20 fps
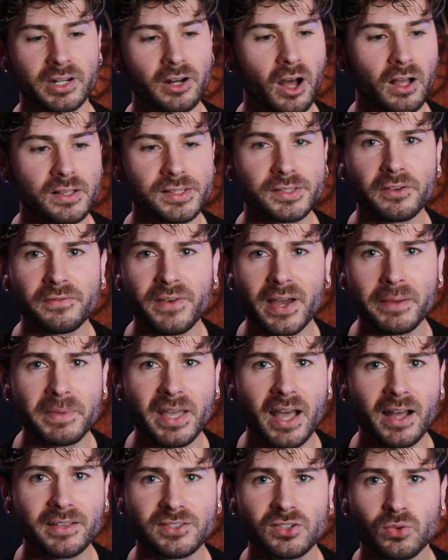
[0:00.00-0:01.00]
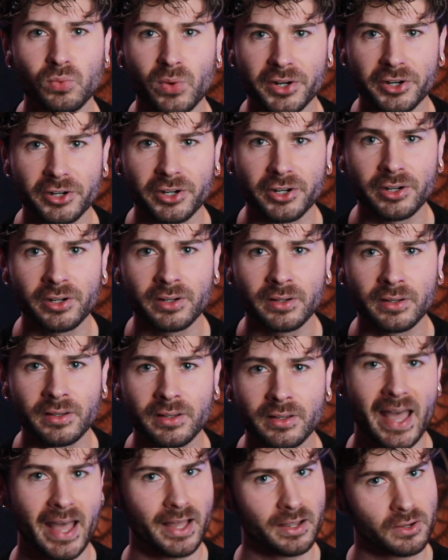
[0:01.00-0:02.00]
can also find me on Twitter
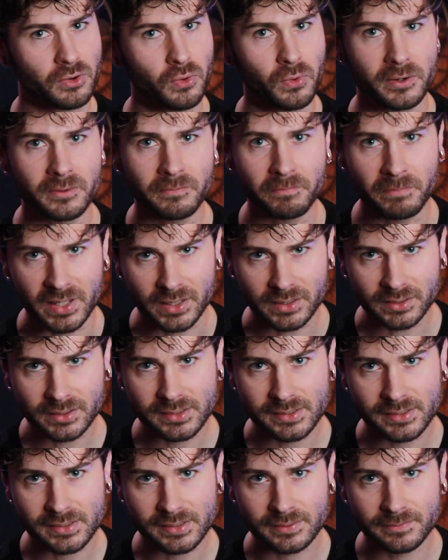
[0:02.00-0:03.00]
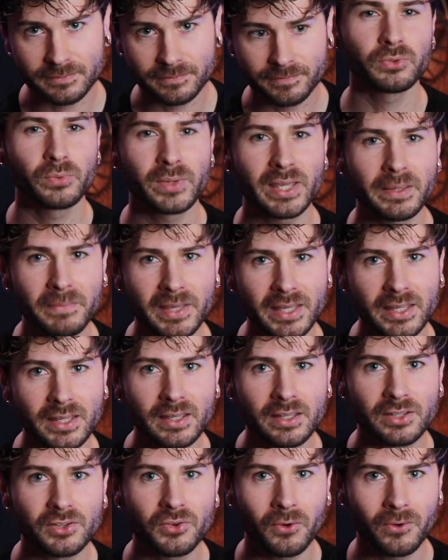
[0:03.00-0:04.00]
@GordonMix. Tweet
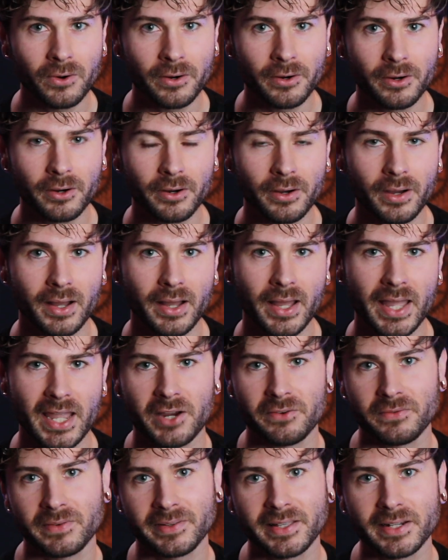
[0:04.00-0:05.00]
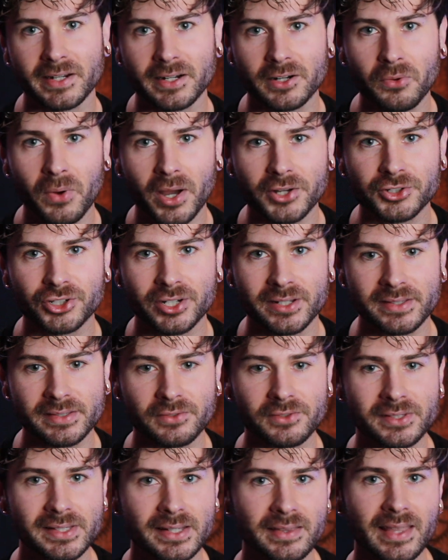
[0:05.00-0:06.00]
me your hair-related
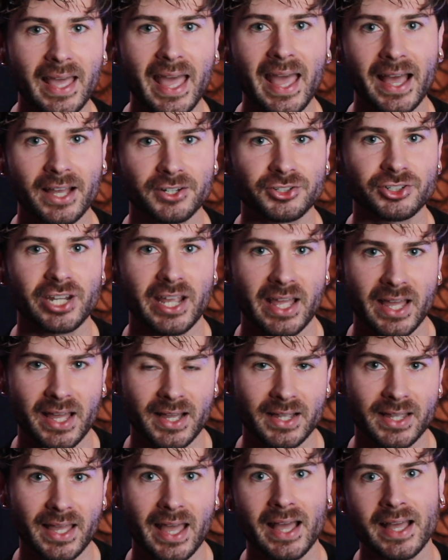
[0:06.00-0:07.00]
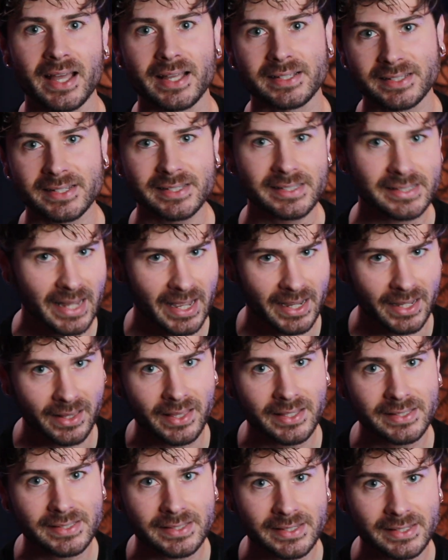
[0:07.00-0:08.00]
questions using the hashtag
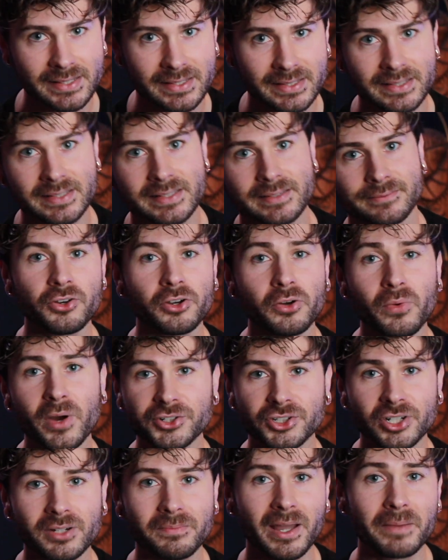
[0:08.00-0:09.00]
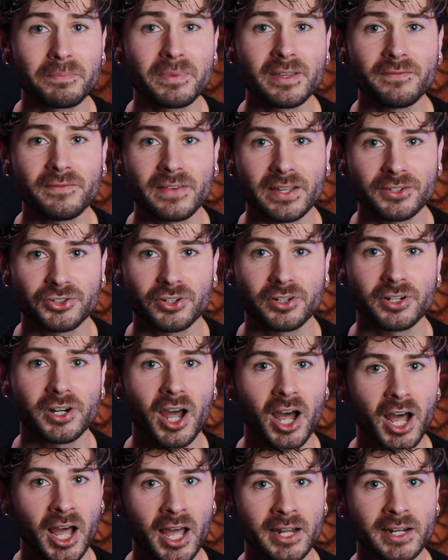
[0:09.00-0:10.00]
#AskAStylist. And your question might be
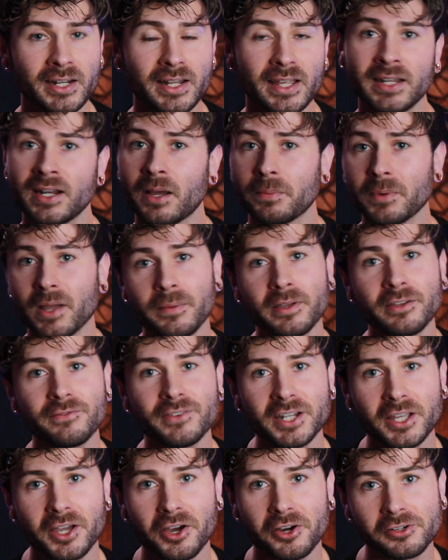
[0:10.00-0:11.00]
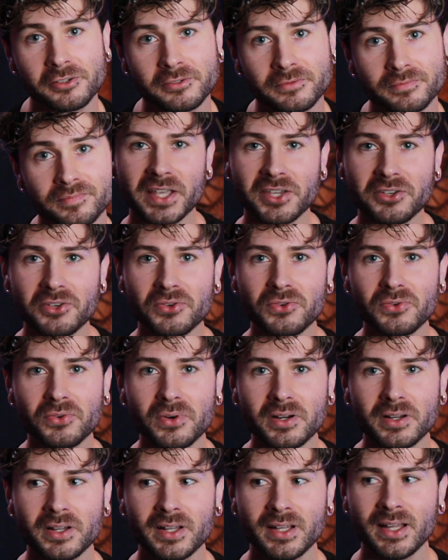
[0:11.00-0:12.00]
featured on an upcoming video. Thank
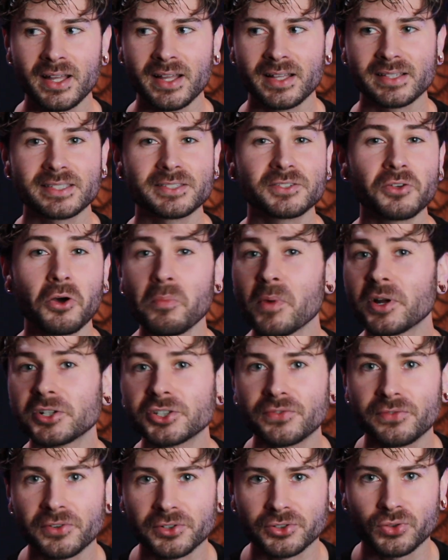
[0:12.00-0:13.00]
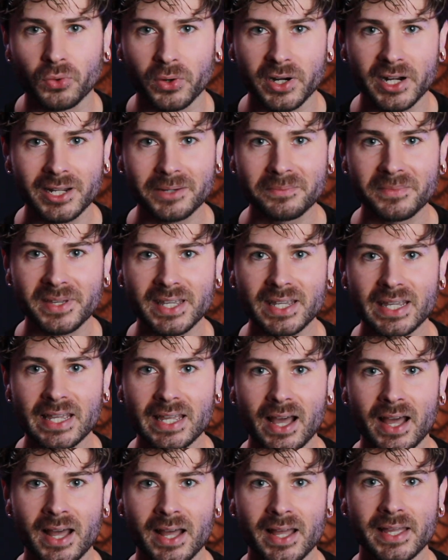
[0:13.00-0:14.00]
you so much for joining
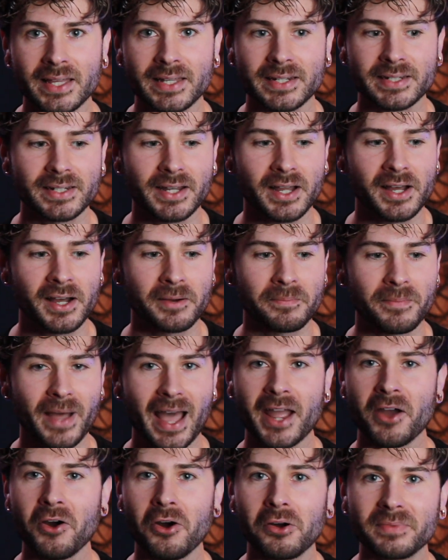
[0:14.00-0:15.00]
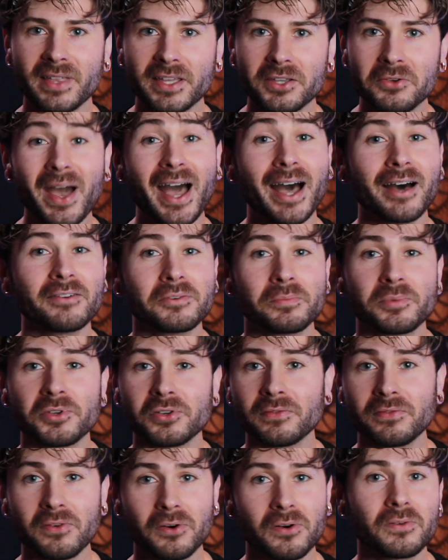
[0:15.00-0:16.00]
me, and I hope that you have a
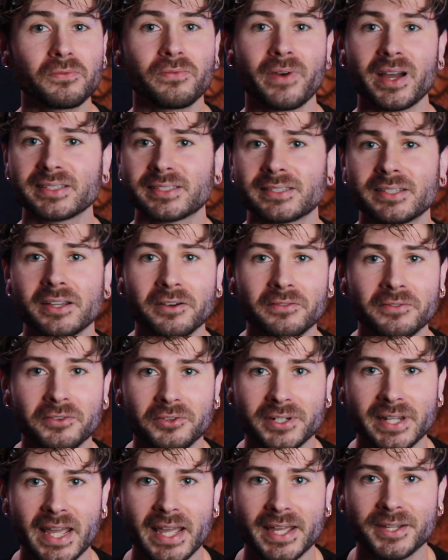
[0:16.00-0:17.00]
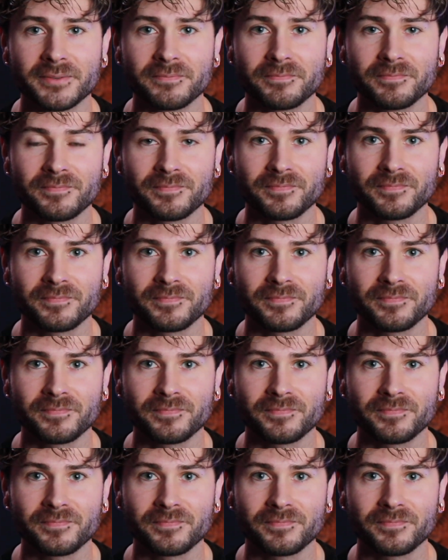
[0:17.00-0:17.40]
beautiful rest of your day.